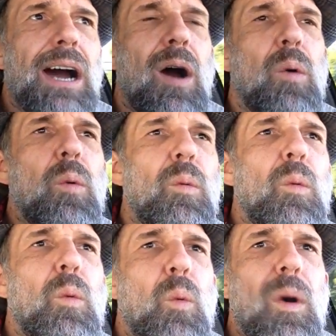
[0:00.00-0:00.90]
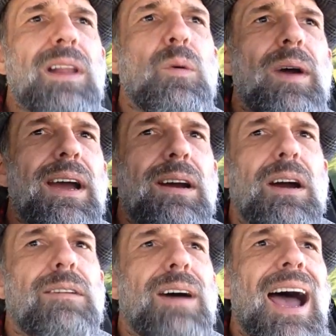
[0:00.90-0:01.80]
well aware
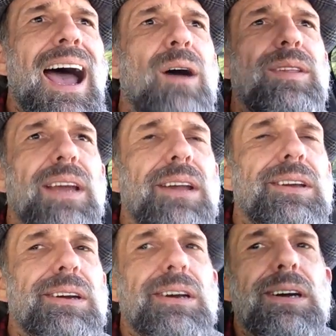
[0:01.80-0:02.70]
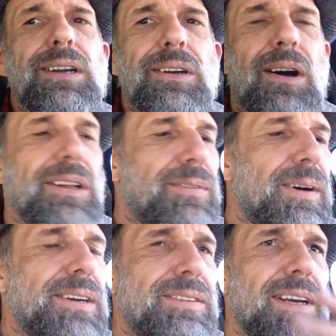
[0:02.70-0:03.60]
of how the other knowledge
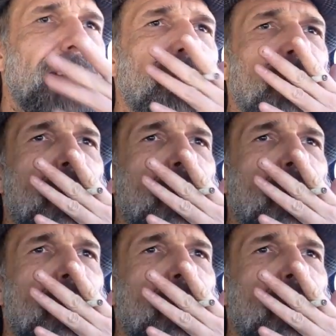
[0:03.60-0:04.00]
function